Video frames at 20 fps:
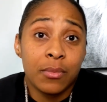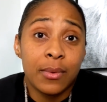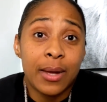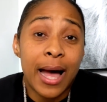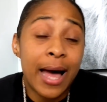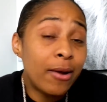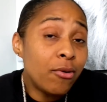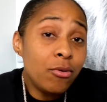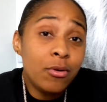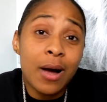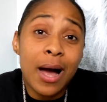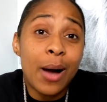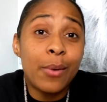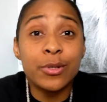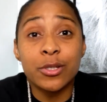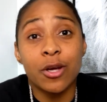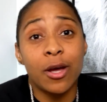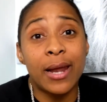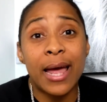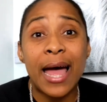I don't know how
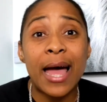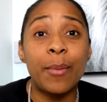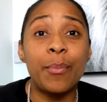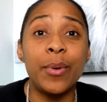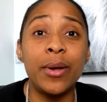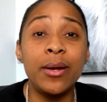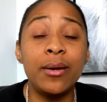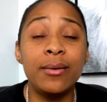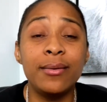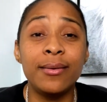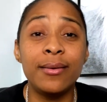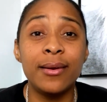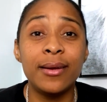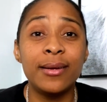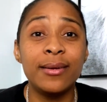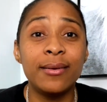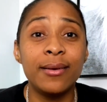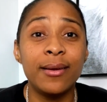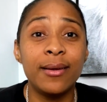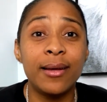it's going to happen.
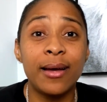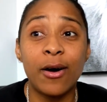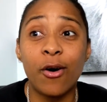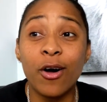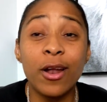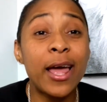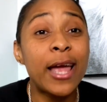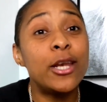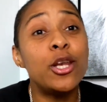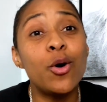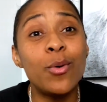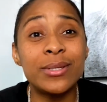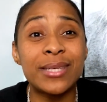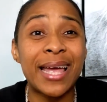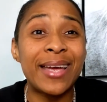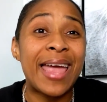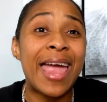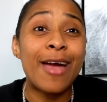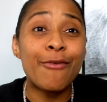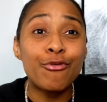All I know is
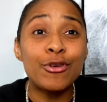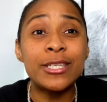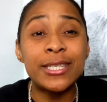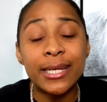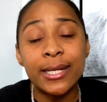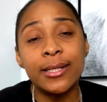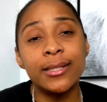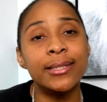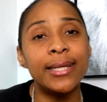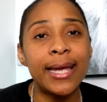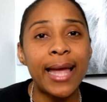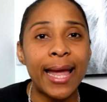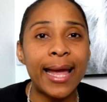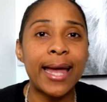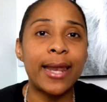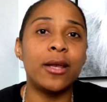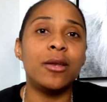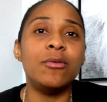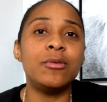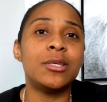I, every single day I
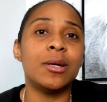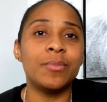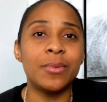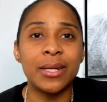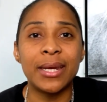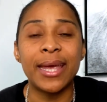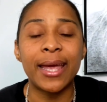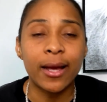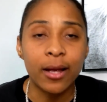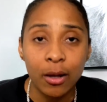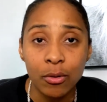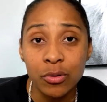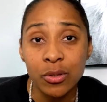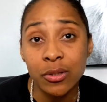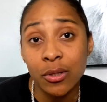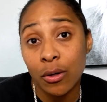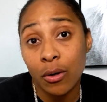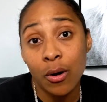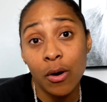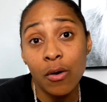got to do something to get close
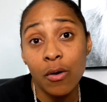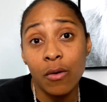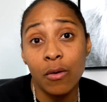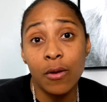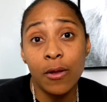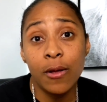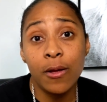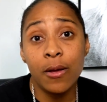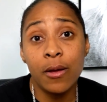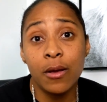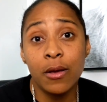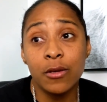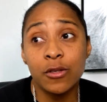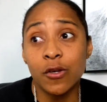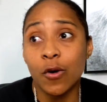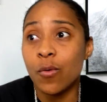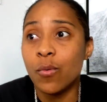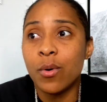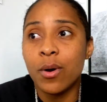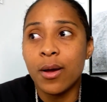to the goal.
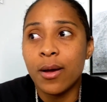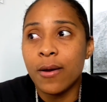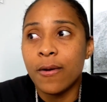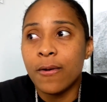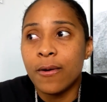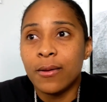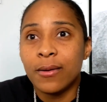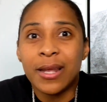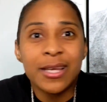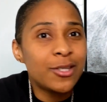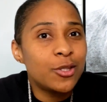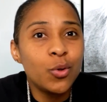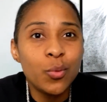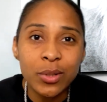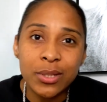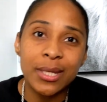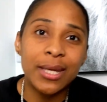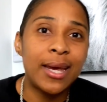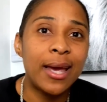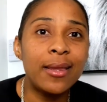So Let's do
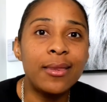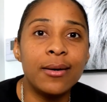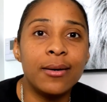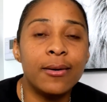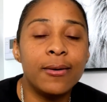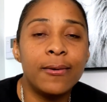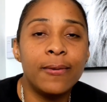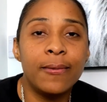it together.